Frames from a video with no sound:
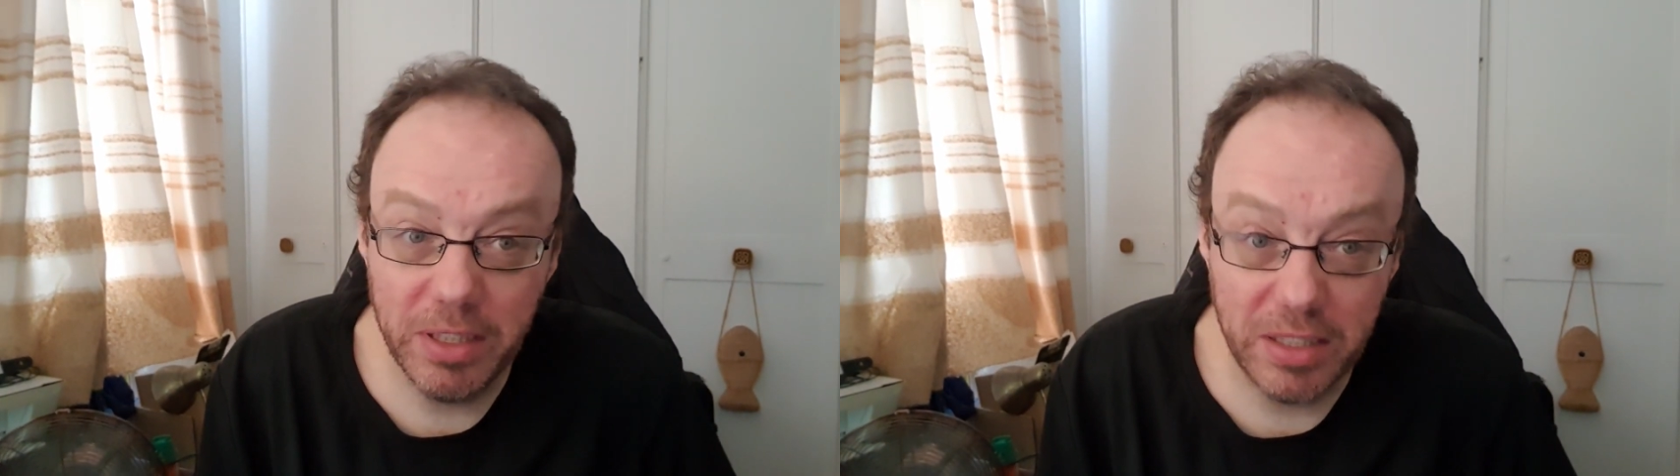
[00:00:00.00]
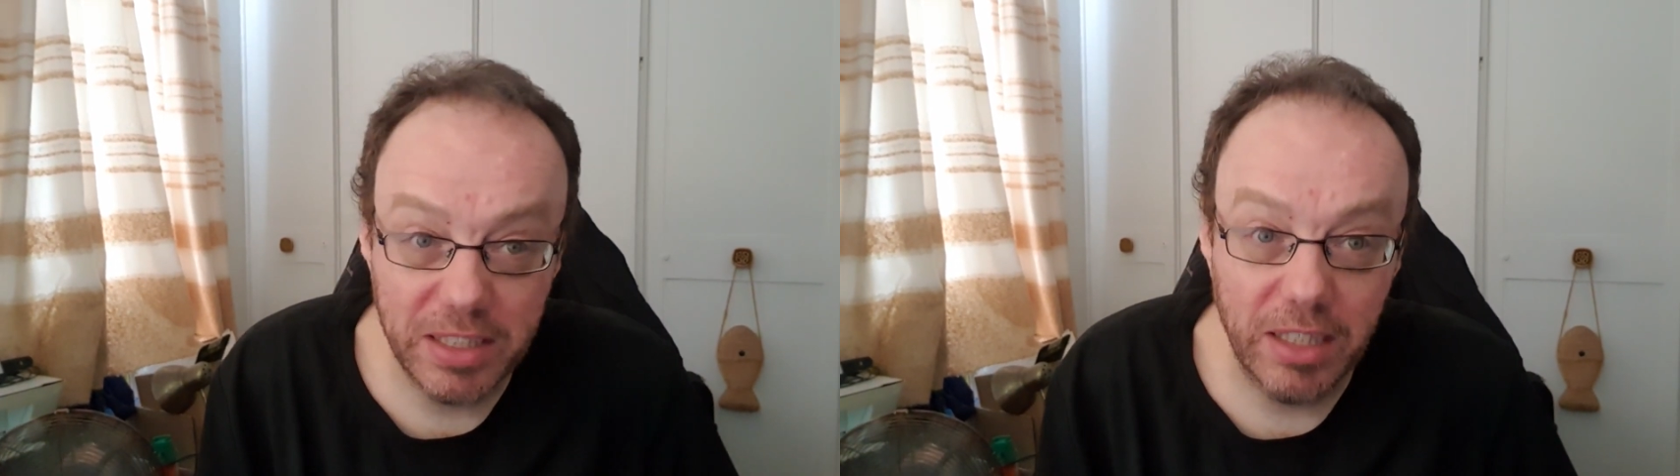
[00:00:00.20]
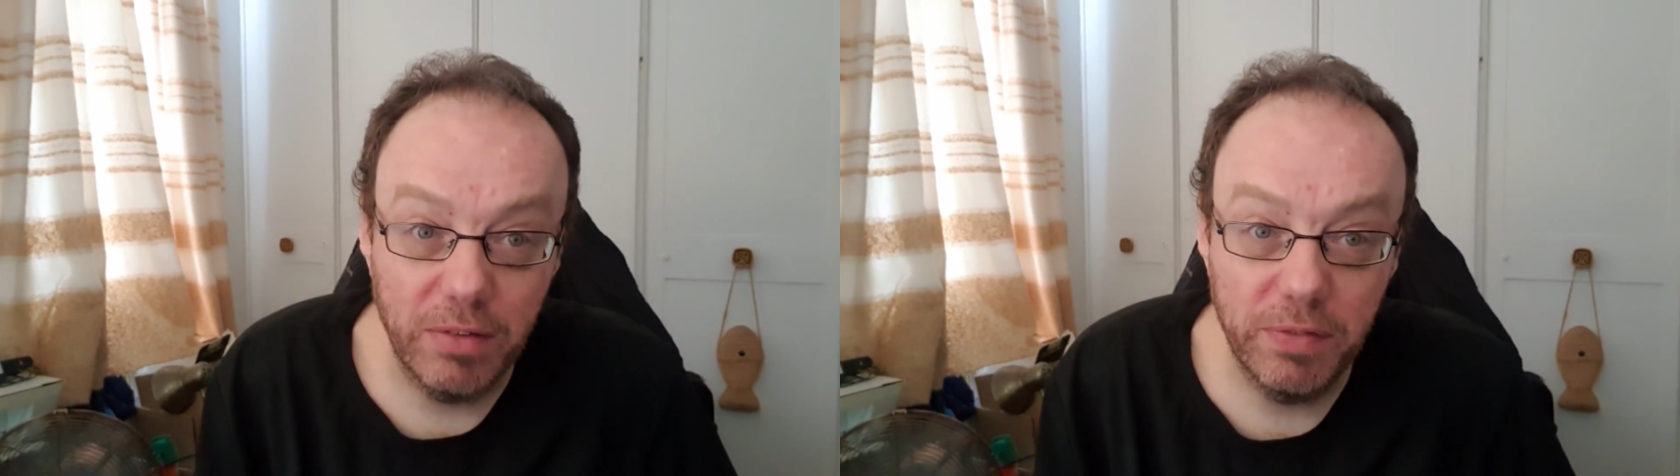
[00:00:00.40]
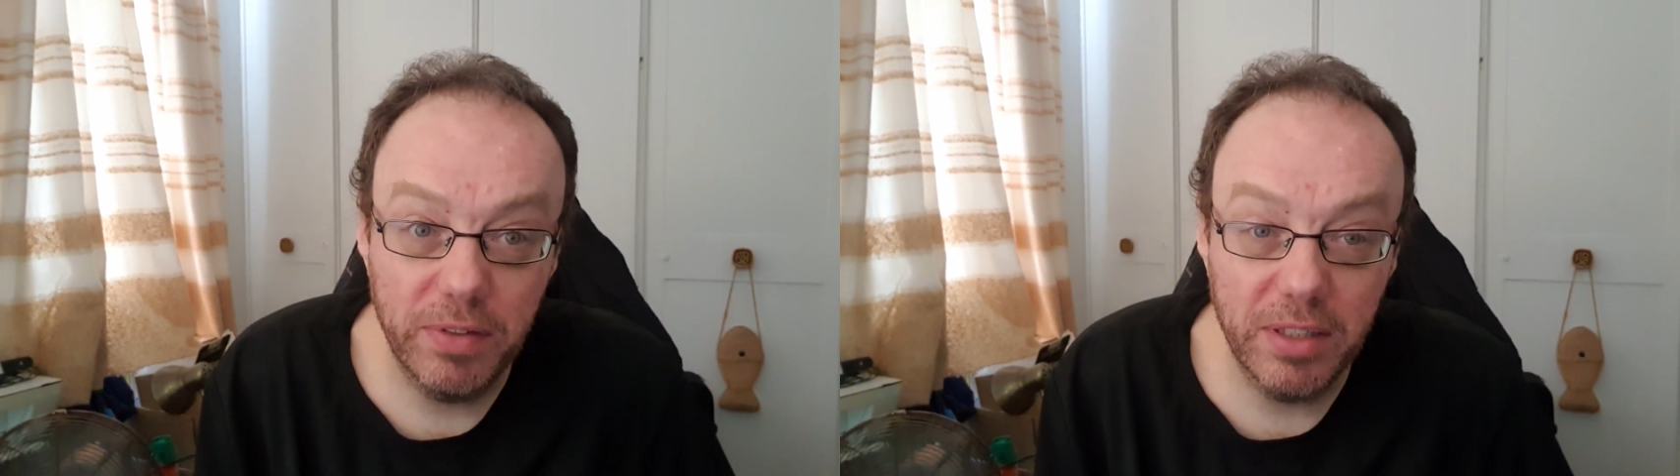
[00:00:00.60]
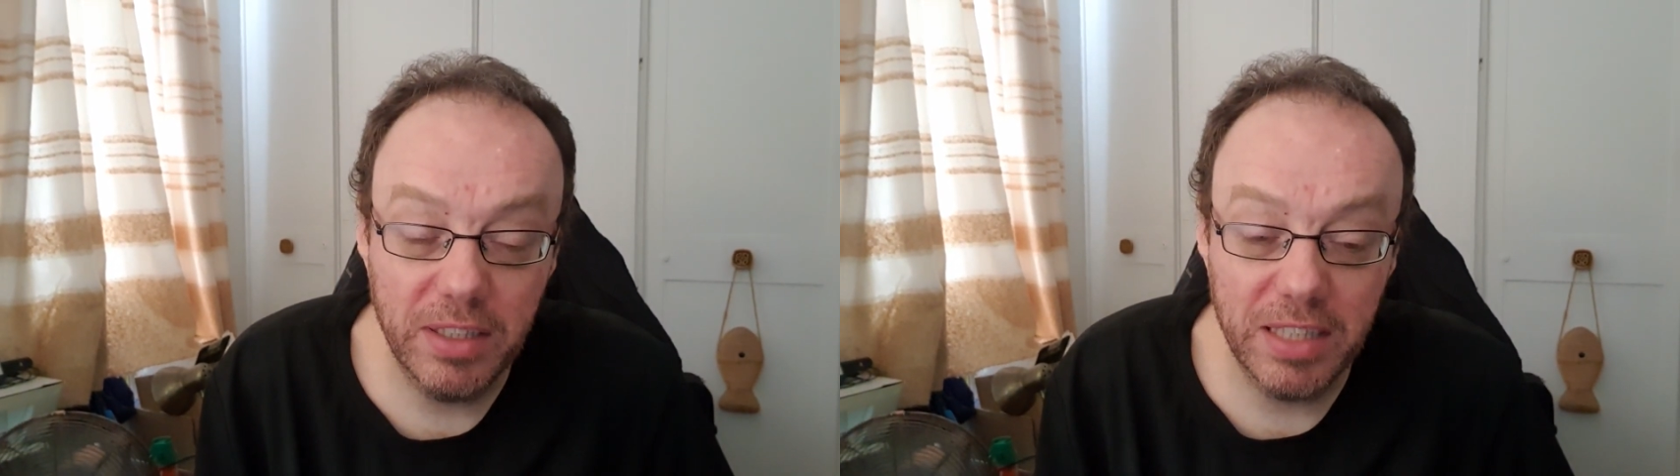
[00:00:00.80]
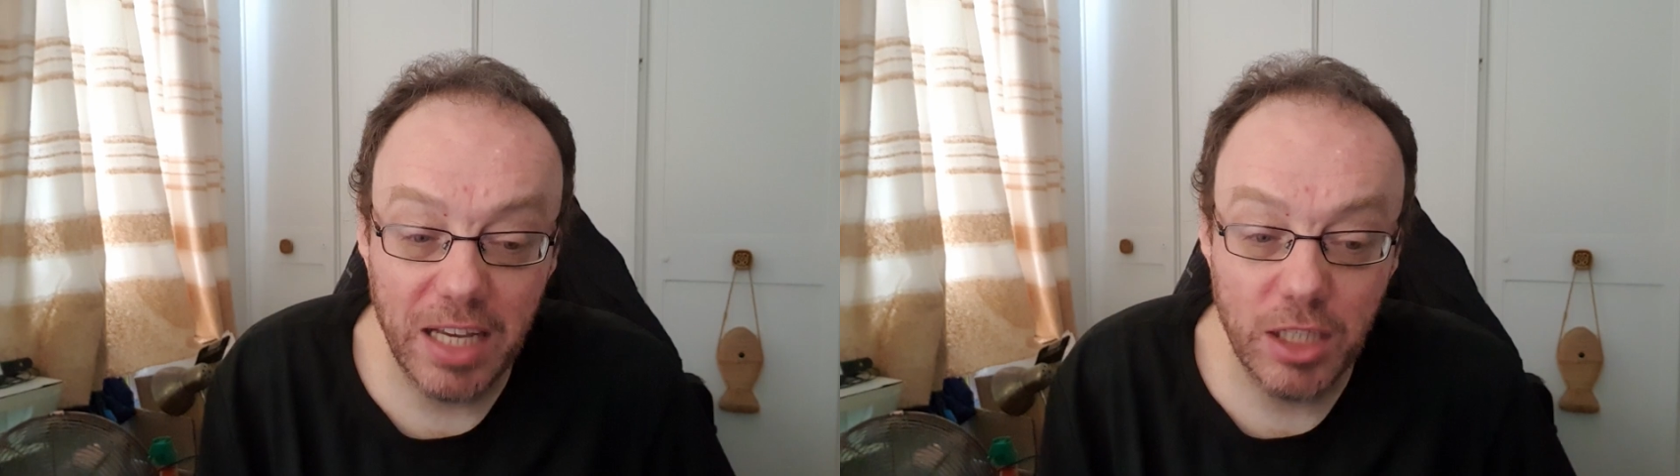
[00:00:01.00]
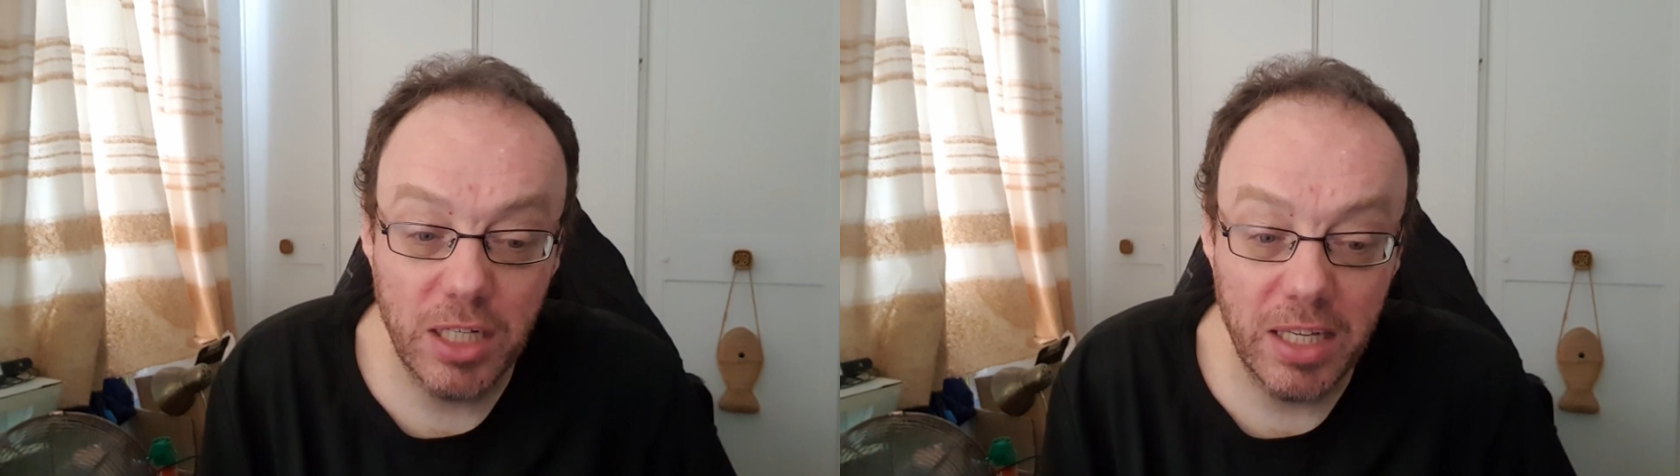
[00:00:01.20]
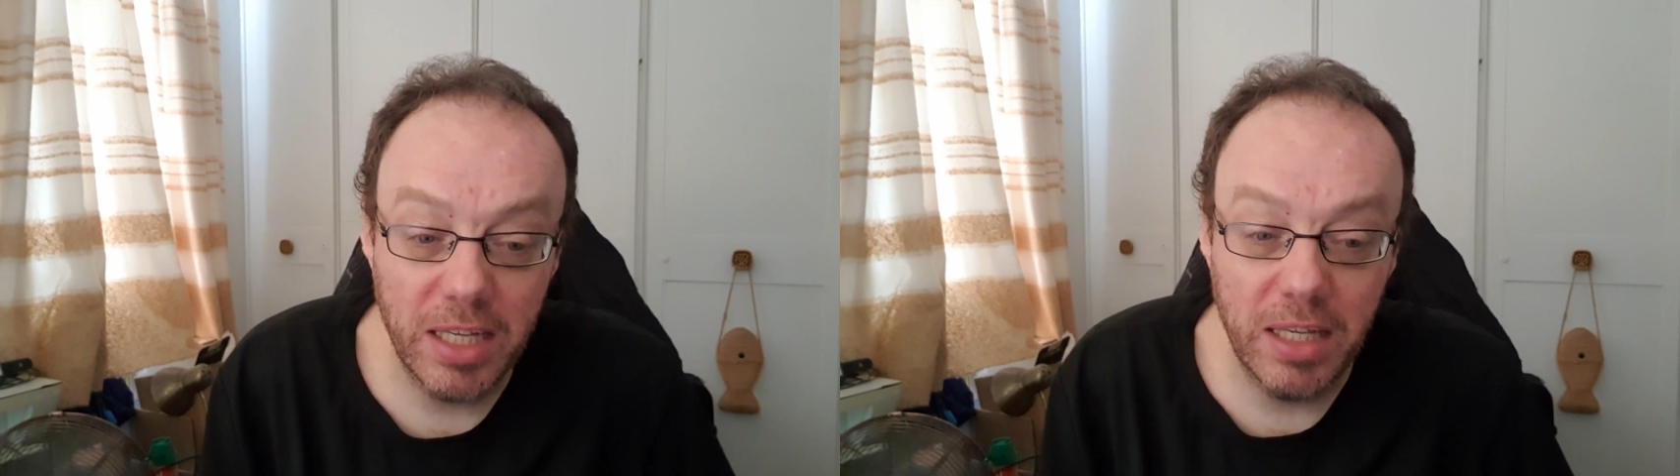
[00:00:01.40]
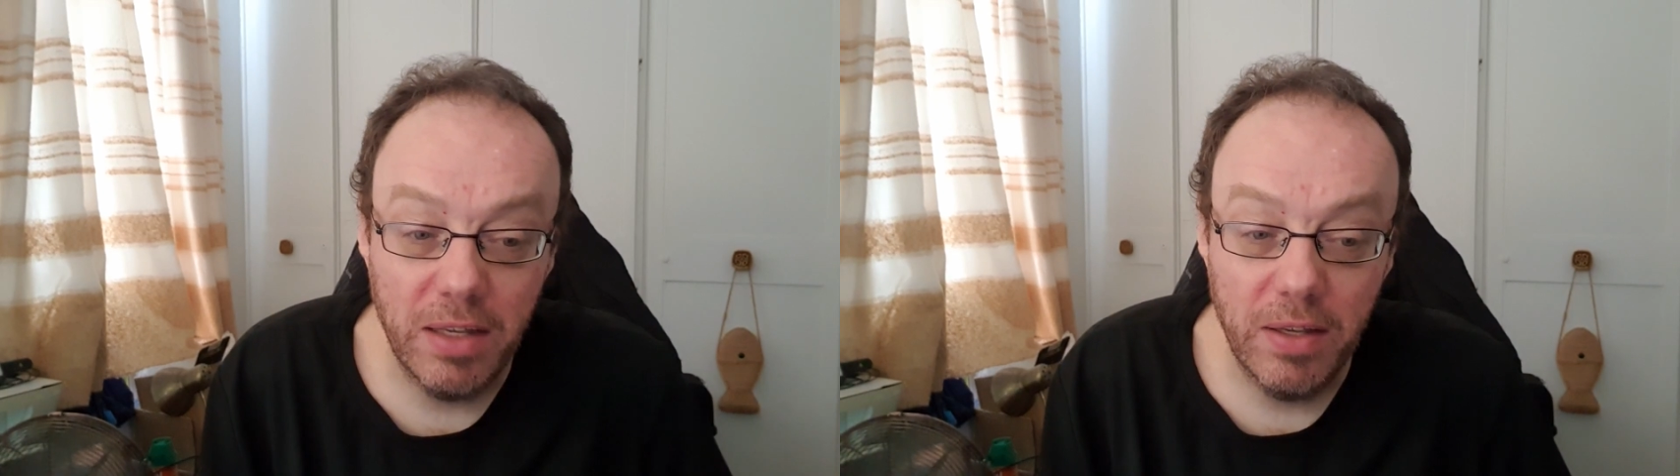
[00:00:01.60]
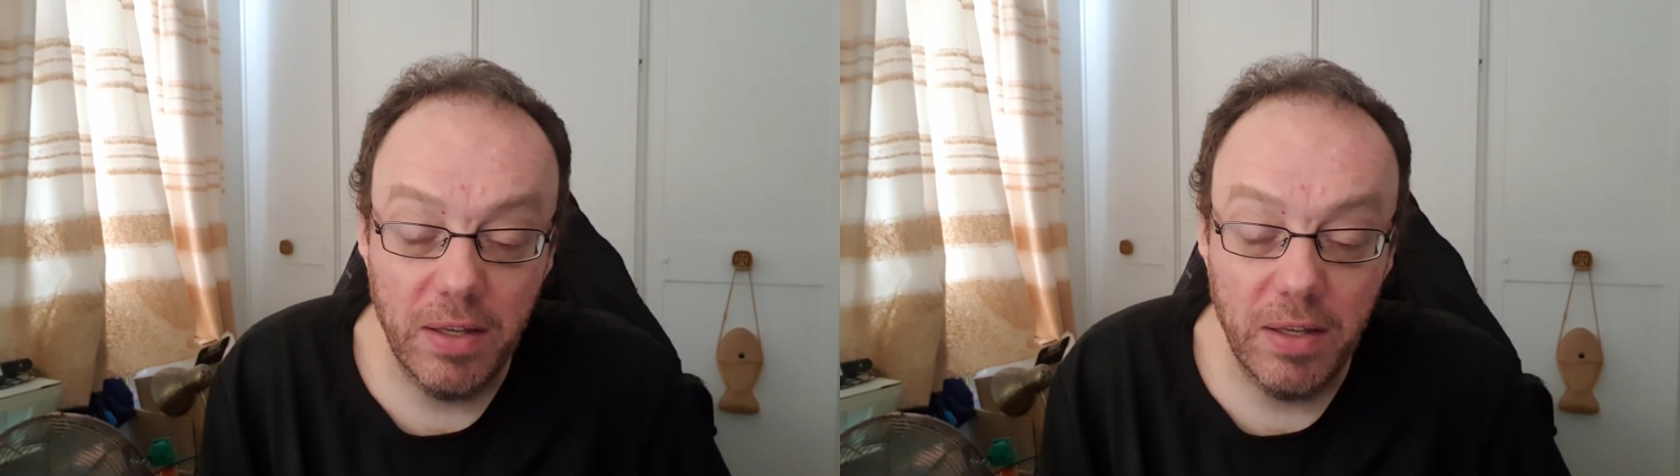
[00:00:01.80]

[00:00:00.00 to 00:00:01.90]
itself is actually